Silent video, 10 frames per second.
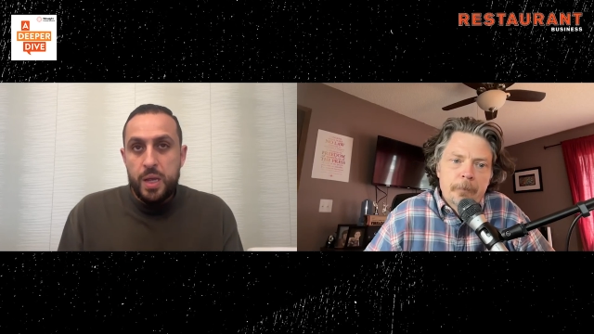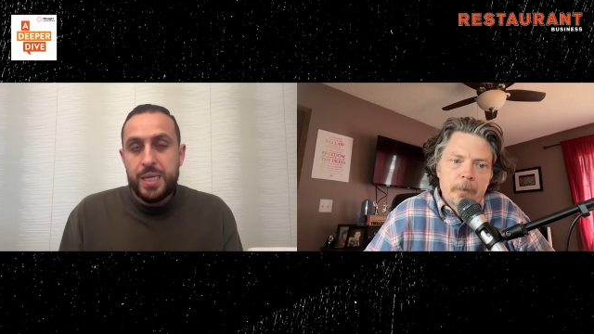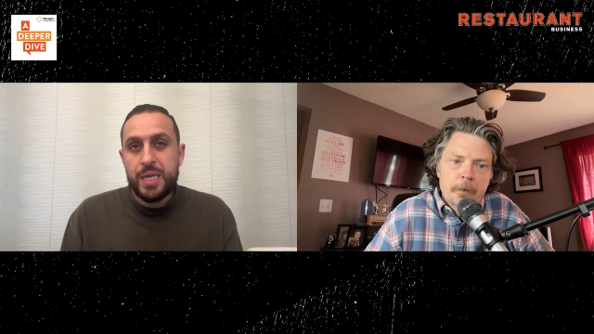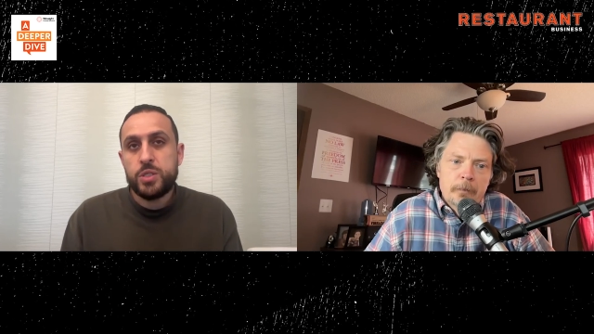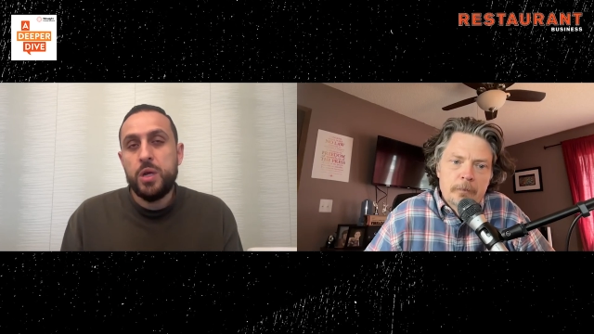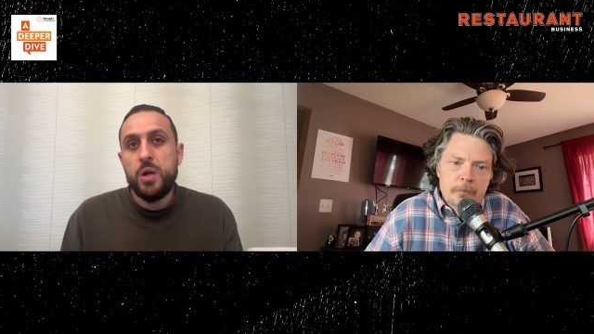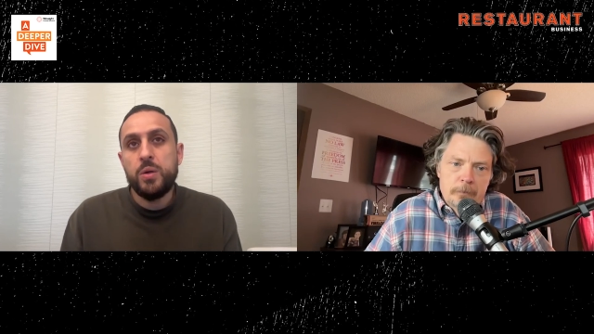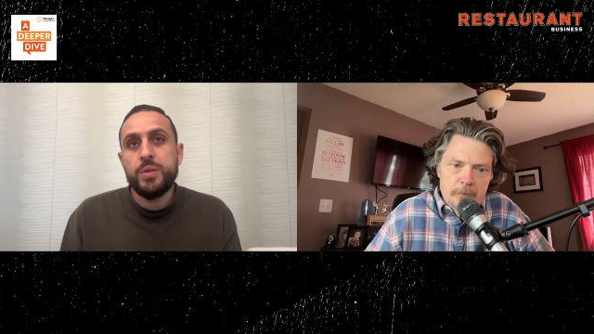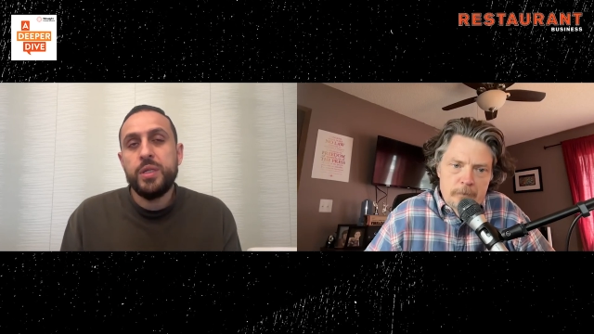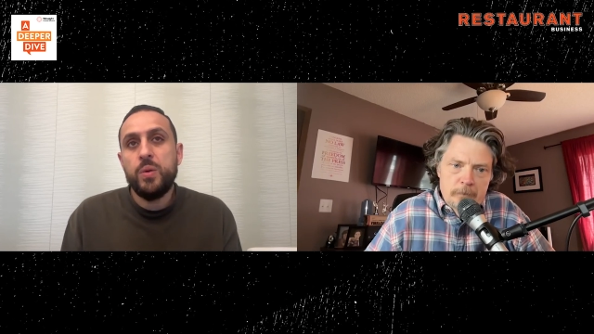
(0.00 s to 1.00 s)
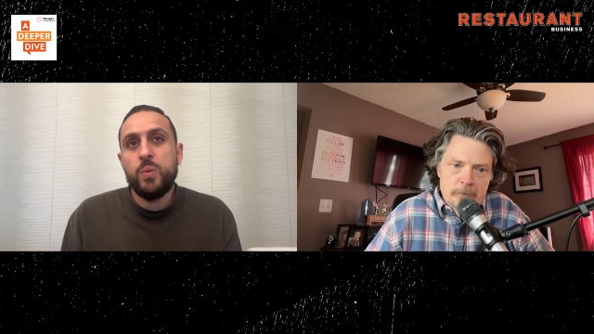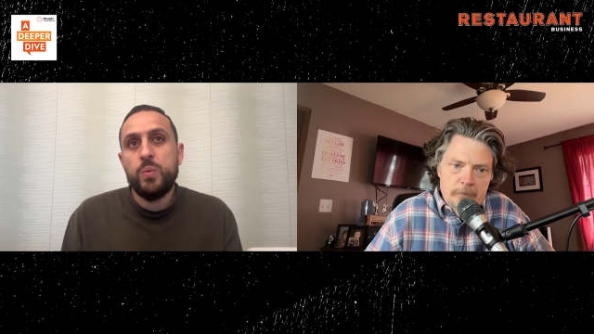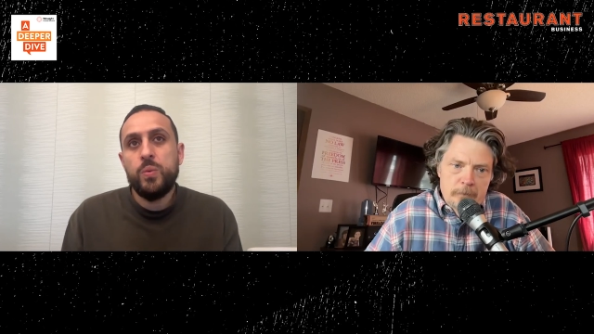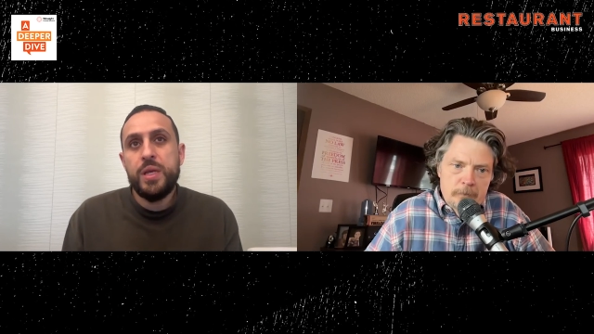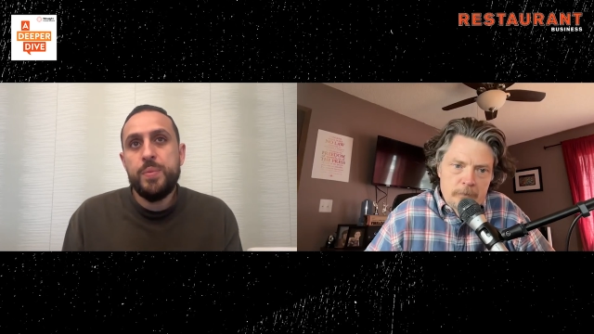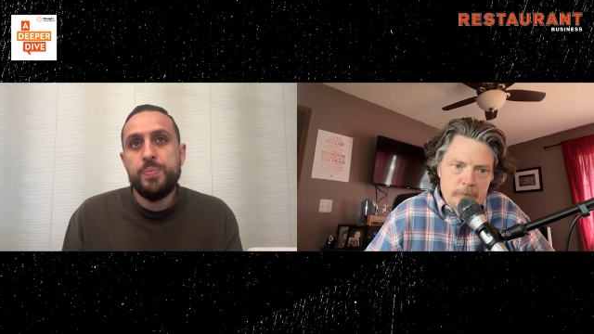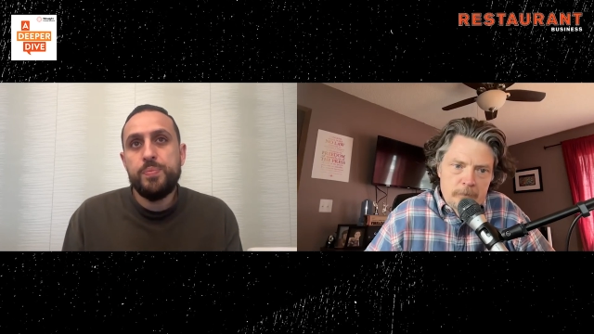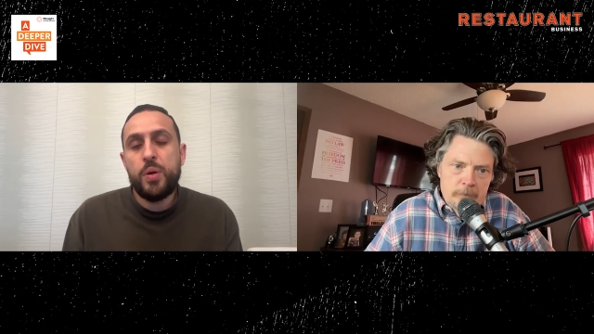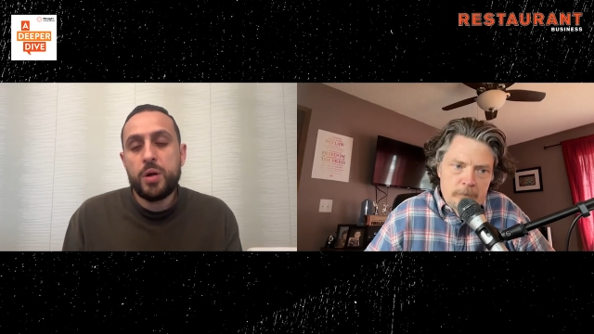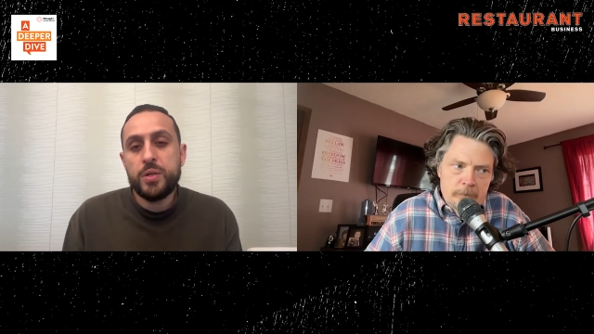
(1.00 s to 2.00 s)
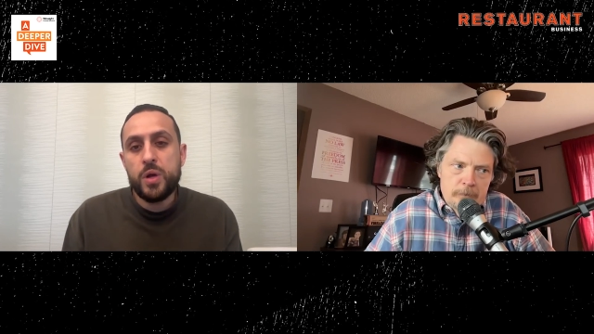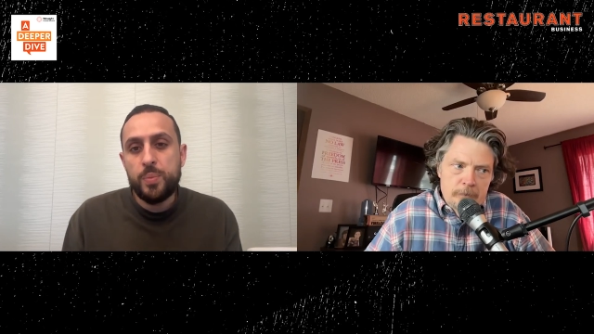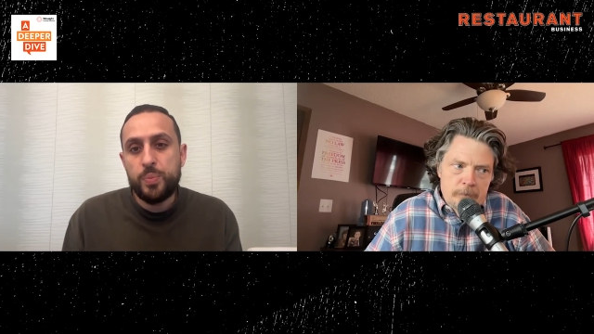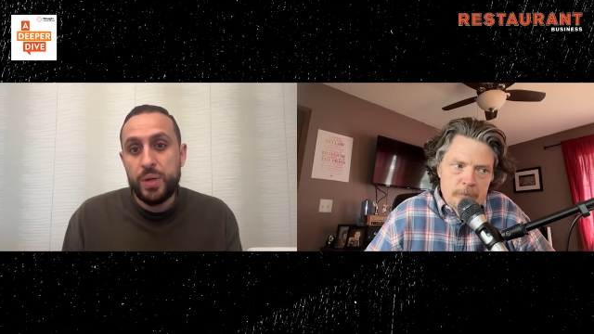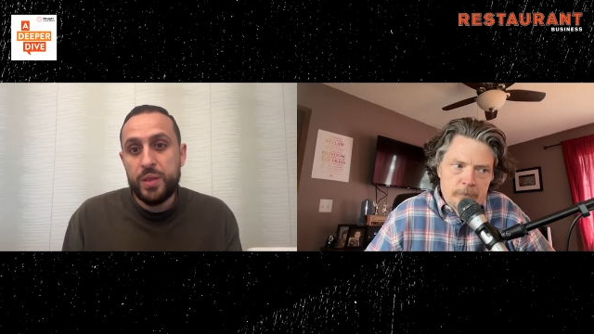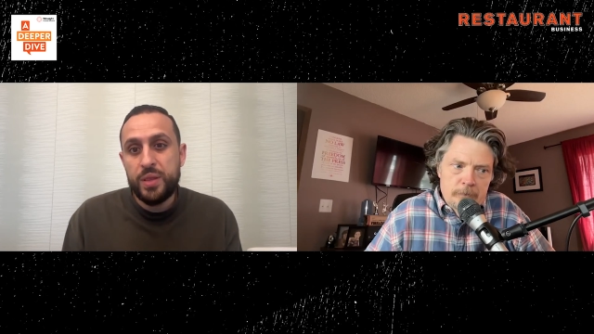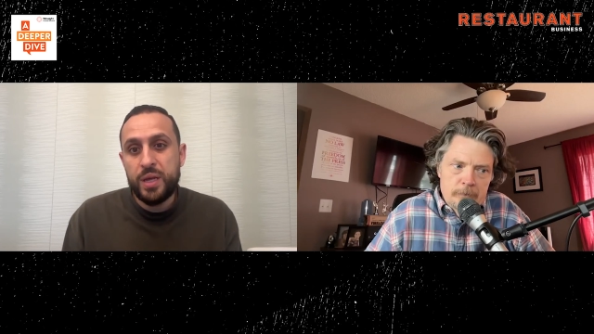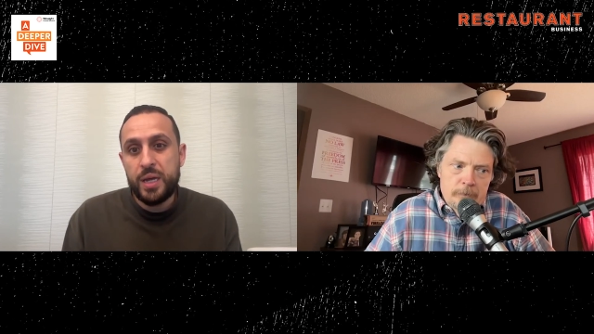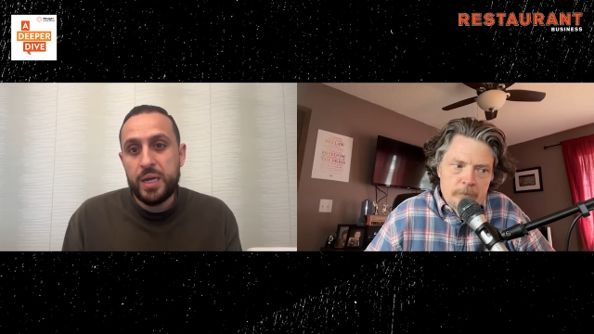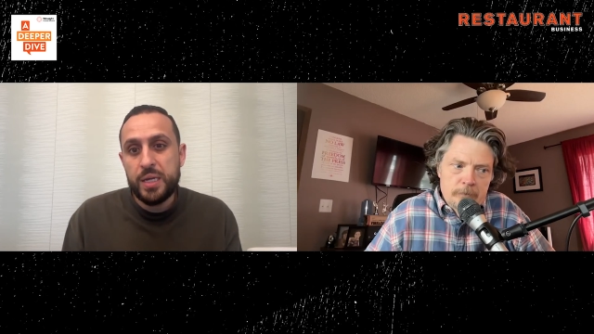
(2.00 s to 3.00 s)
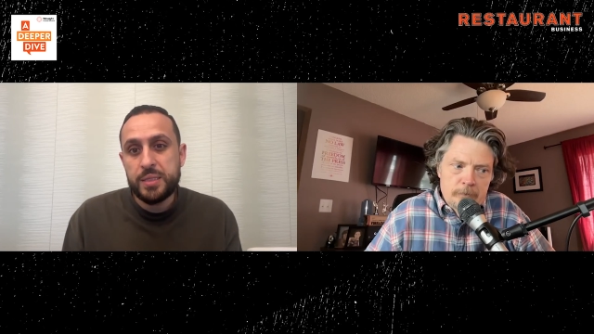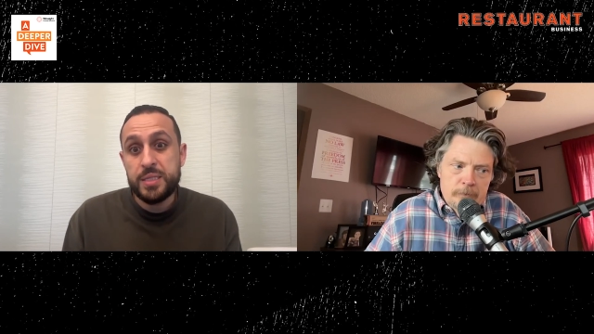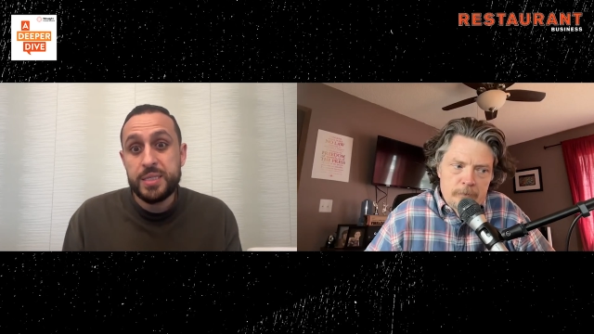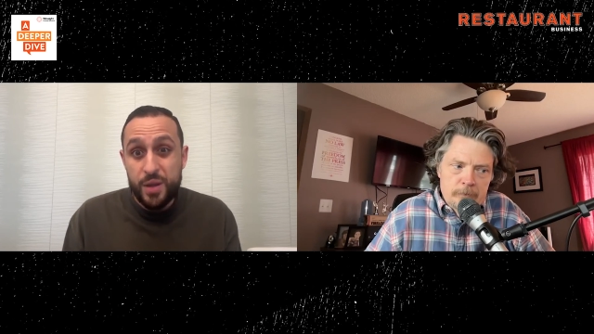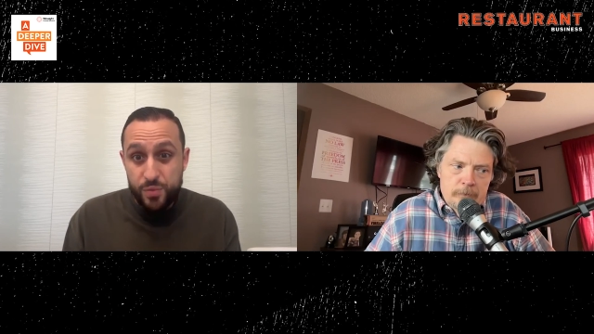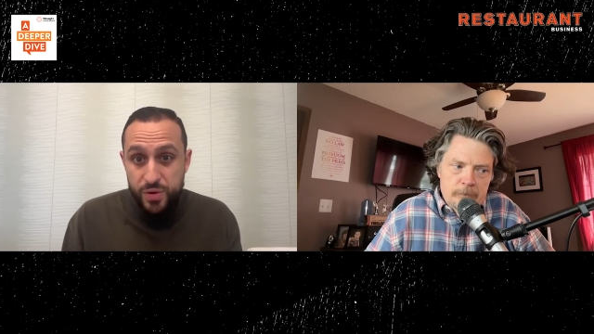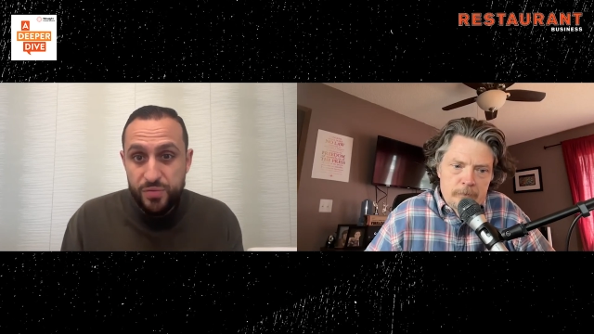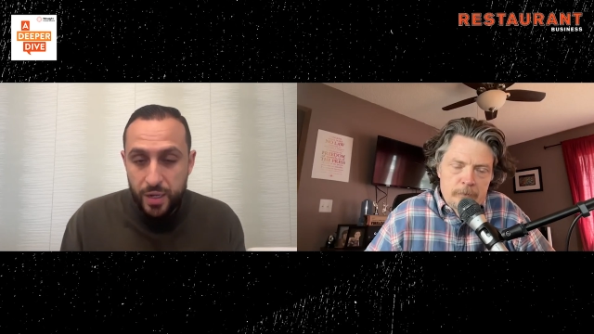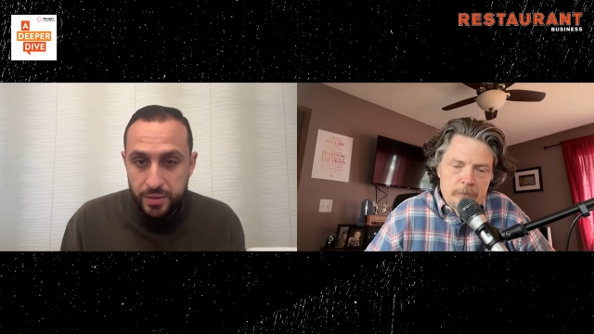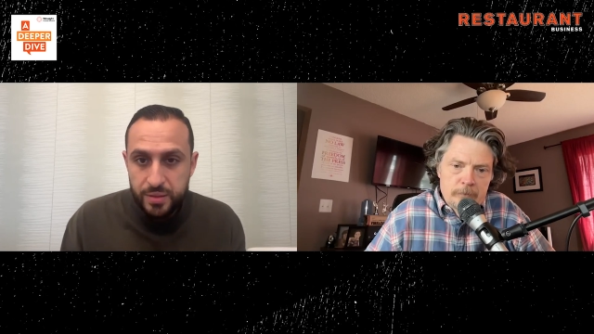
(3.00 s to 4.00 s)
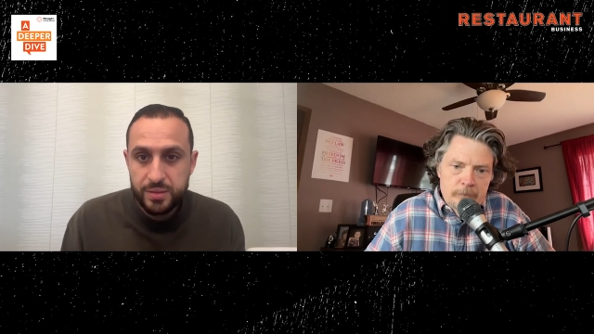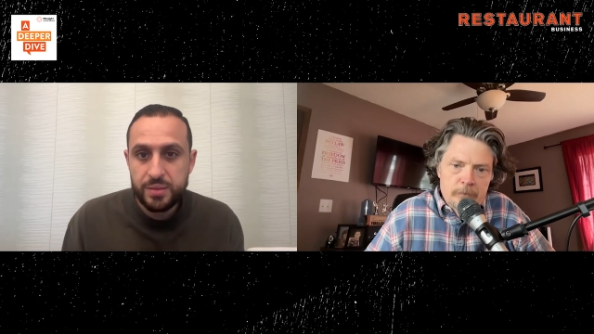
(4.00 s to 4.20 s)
Speaker 1: Yeah, so you know we partner up with uh, the Savory Fund.